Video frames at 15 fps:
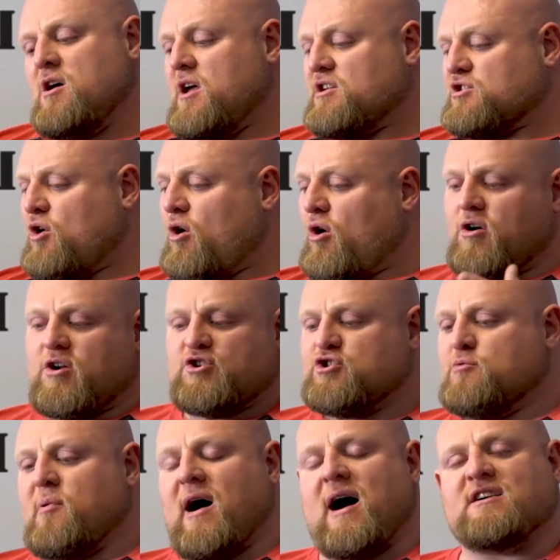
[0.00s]
as hard as
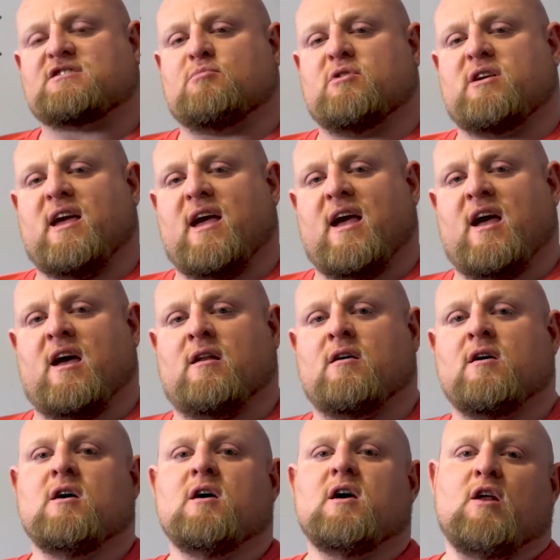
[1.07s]
you possibly can
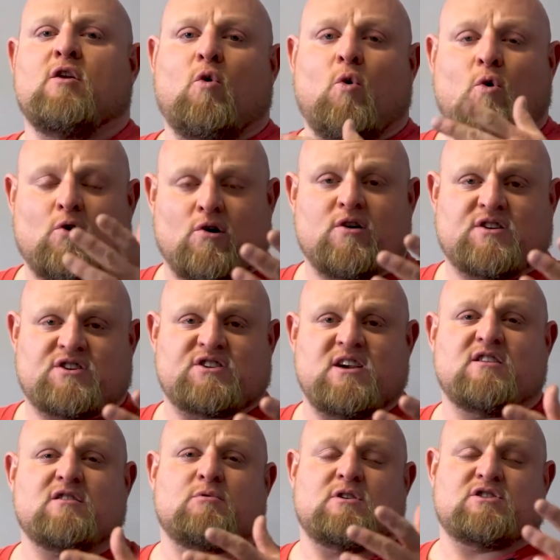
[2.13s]
in order to
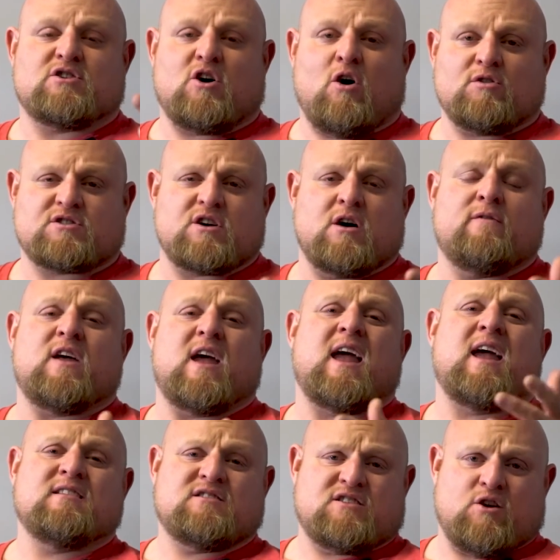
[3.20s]
see the results of
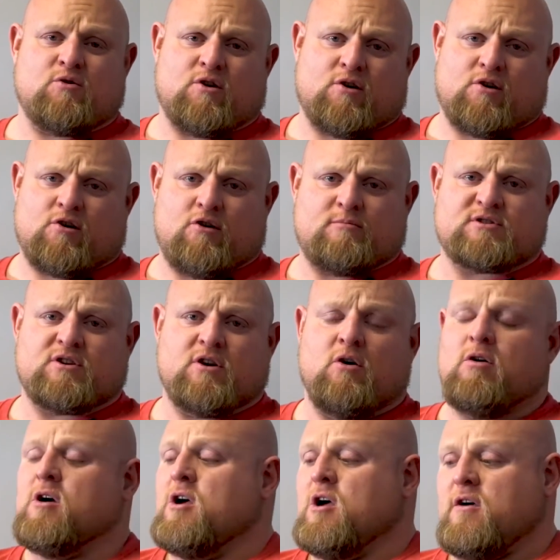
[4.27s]
the anterior group.
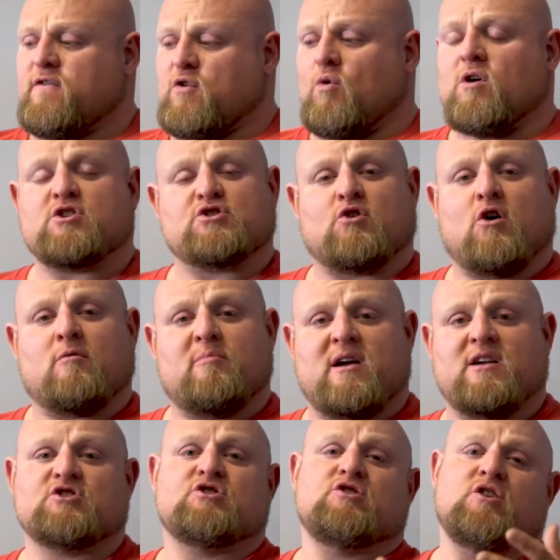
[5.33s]
So if you want a strong
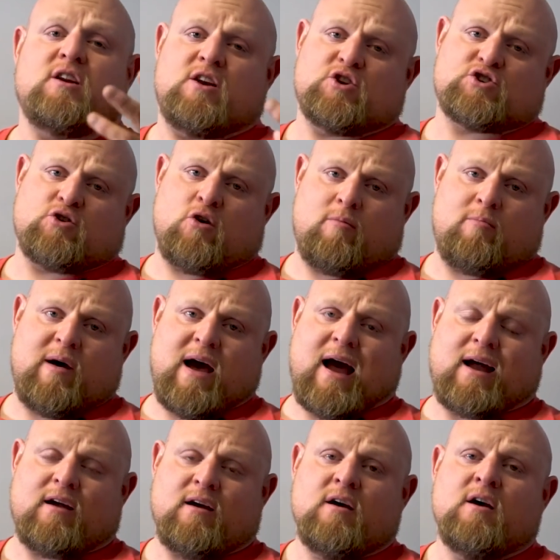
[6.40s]
bench, you need a strong
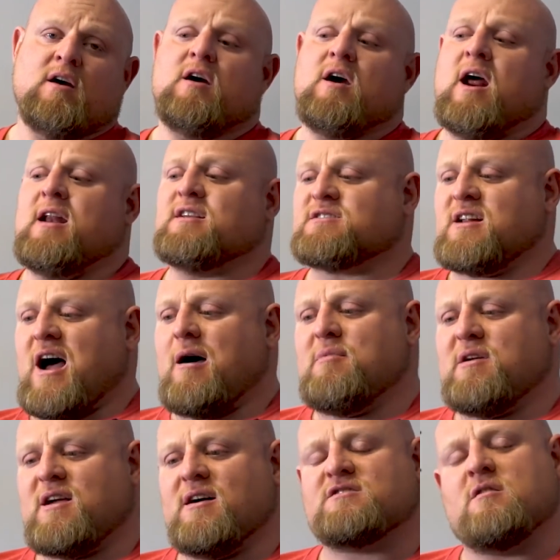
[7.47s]
back. And it's not
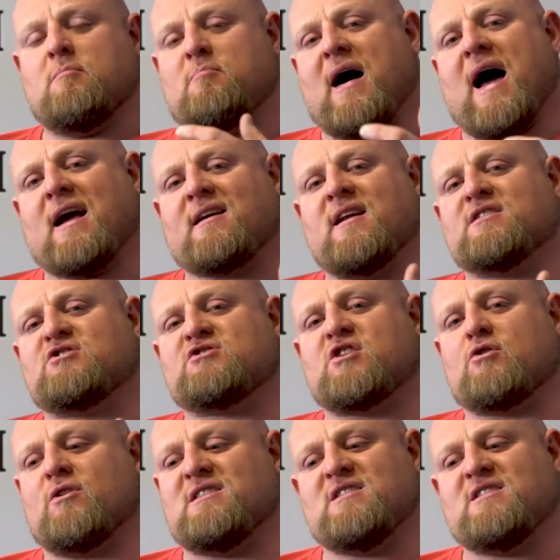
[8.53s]
because the back necessarily